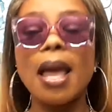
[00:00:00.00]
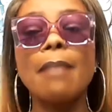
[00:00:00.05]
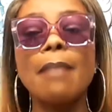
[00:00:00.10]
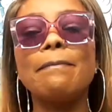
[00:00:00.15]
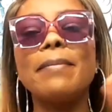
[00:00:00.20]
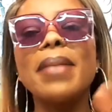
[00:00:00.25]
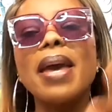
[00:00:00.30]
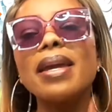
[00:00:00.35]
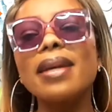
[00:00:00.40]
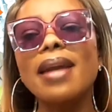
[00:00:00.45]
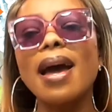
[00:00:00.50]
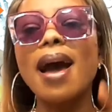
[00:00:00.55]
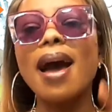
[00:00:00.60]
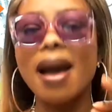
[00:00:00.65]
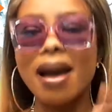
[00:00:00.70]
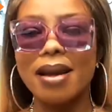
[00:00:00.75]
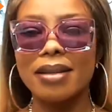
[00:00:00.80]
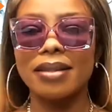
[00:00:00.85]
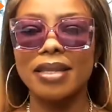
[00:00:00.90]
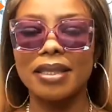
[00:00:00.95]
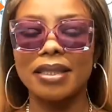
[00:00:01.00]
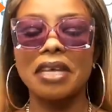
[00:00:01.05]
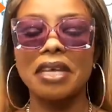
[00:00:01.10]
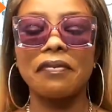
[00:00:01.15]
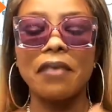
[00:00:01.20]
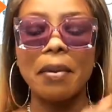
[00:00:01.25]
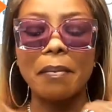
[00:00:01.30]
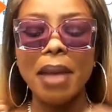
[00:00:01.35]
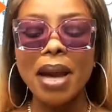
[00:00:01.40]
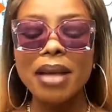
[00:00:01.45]
Men are hunters.
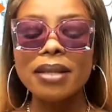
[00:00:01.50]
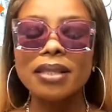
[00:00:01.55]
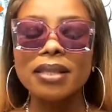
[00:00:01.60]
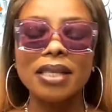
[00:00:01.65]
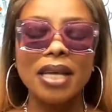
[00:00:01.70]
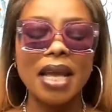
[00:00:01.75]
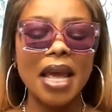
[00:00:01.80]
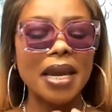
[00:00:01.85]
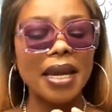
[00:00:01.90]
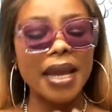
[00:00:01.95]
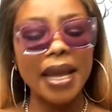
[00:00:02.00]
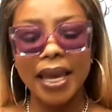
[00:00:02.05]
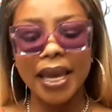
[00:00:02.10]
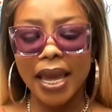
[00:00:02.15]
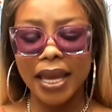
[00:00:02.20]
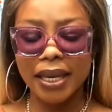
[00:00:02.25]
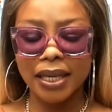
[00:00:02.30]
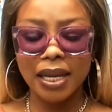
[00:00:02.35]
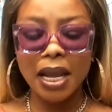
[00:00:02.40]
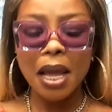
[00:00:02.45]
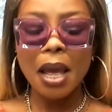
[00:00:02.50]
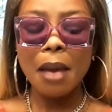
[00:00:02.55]
If a man see a naked